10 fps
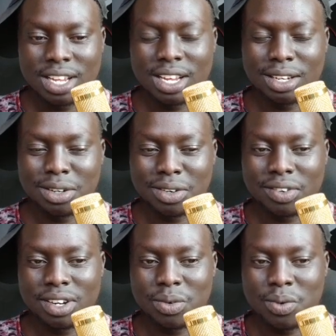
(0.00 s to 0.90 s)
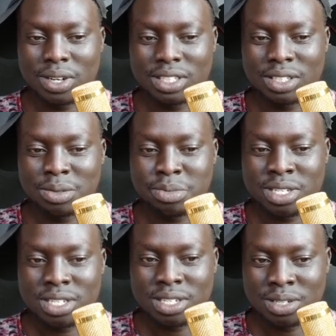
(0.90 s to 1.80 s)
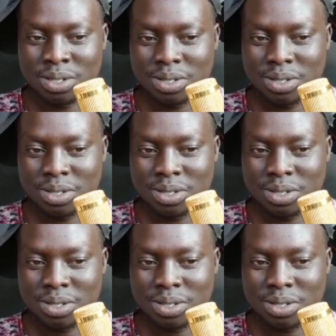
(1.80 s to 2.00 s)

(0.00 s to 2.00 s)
I don't really want it to be